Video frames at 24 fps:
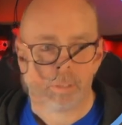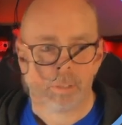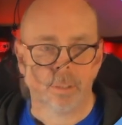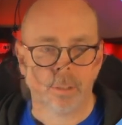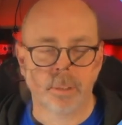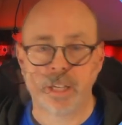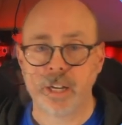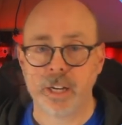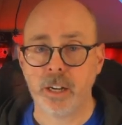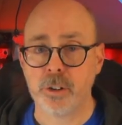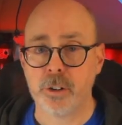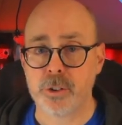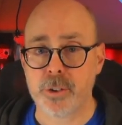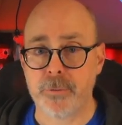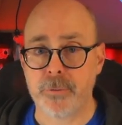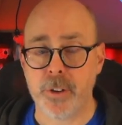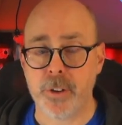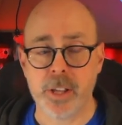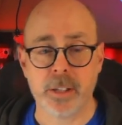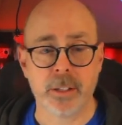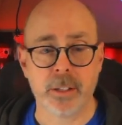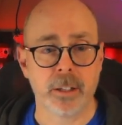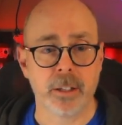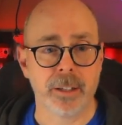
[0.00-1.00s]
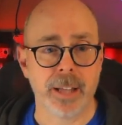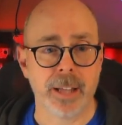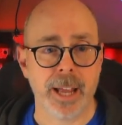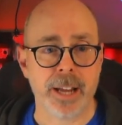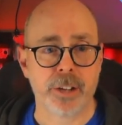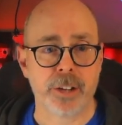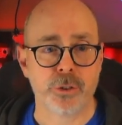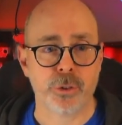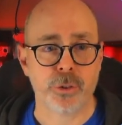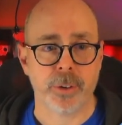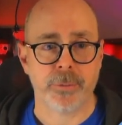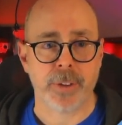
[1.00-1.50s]
Now here's a fun little
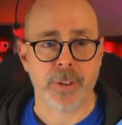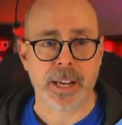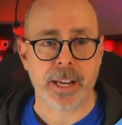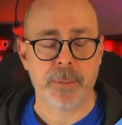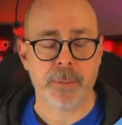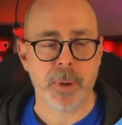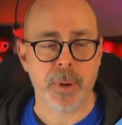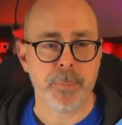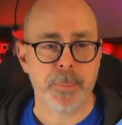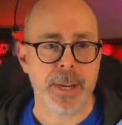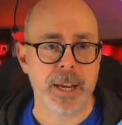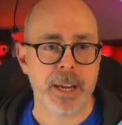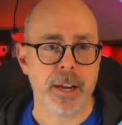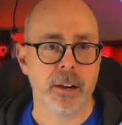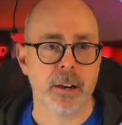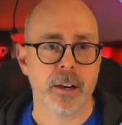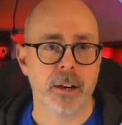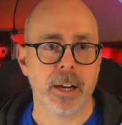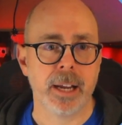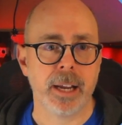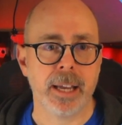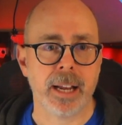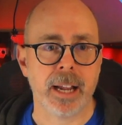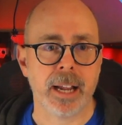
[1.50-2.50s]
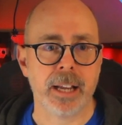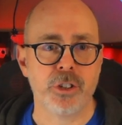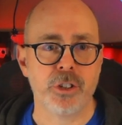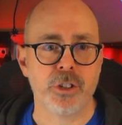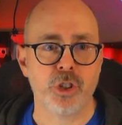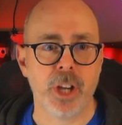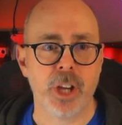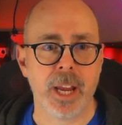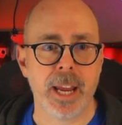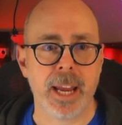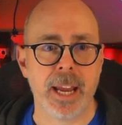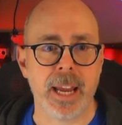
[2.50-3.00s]
extra. If I come up here and I
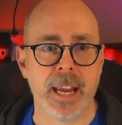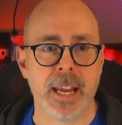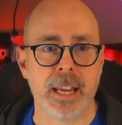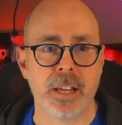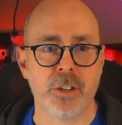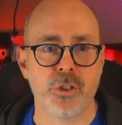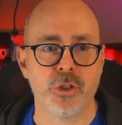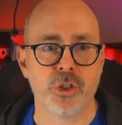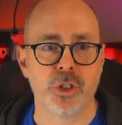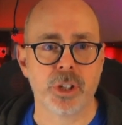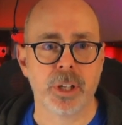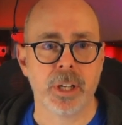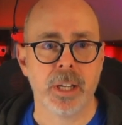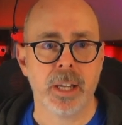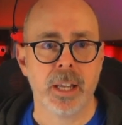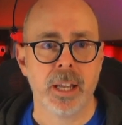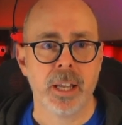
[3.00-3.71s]
change